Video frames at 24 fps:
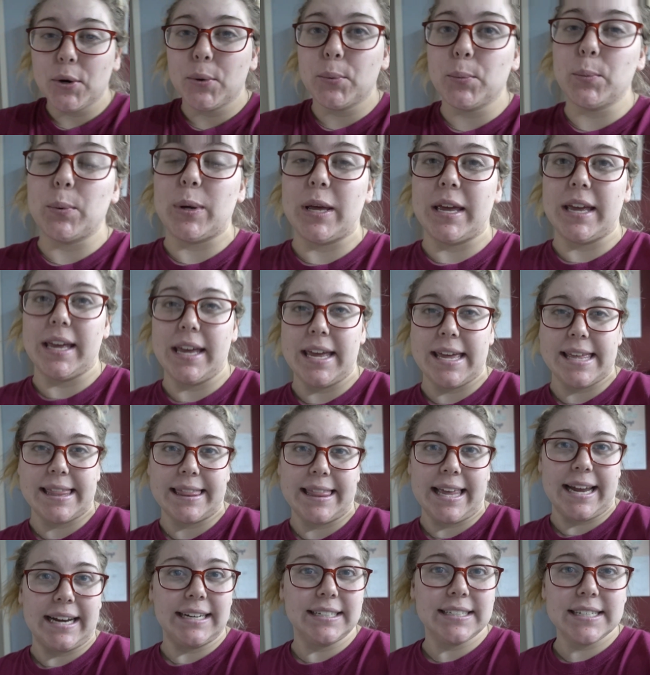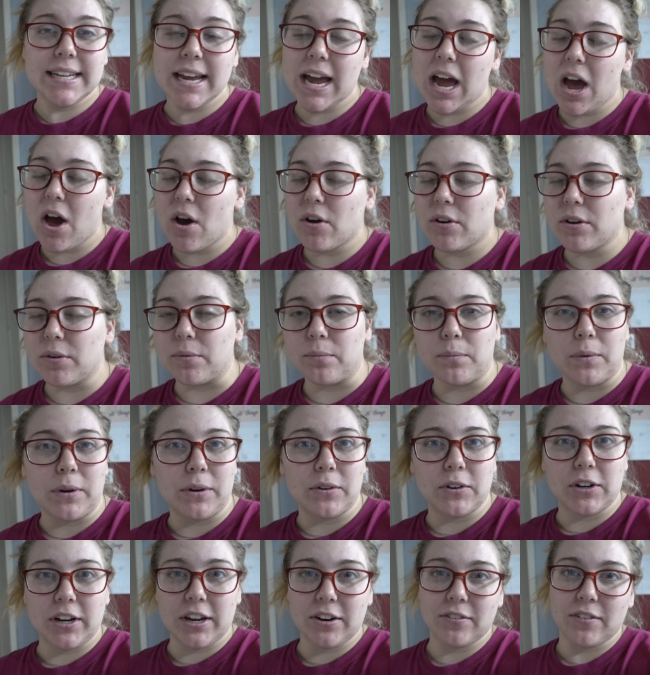we laid down and we
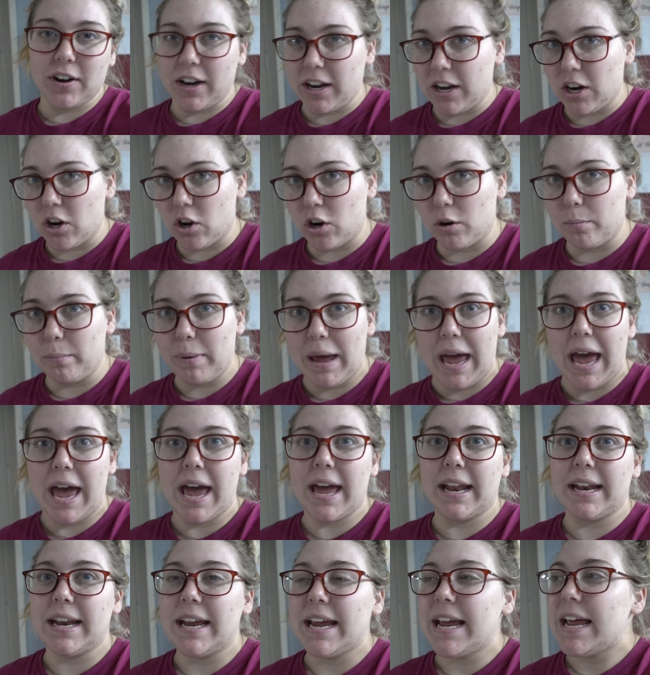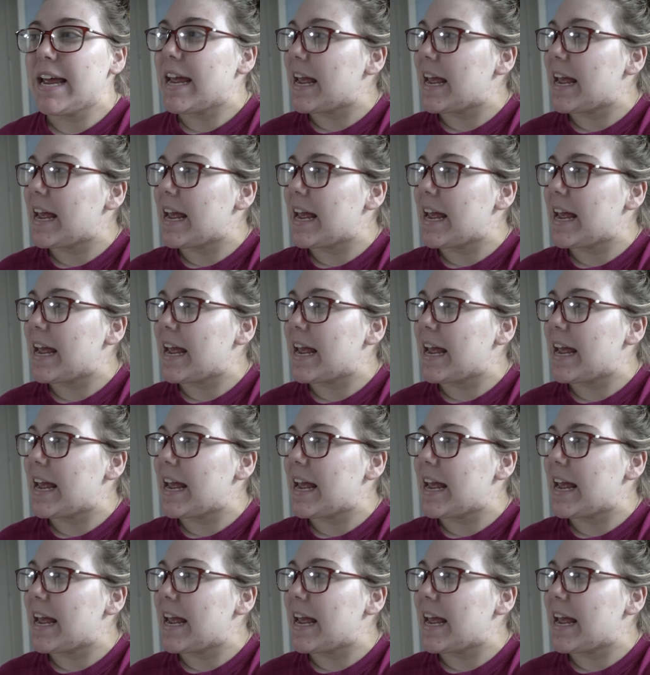were getting ready to go to bed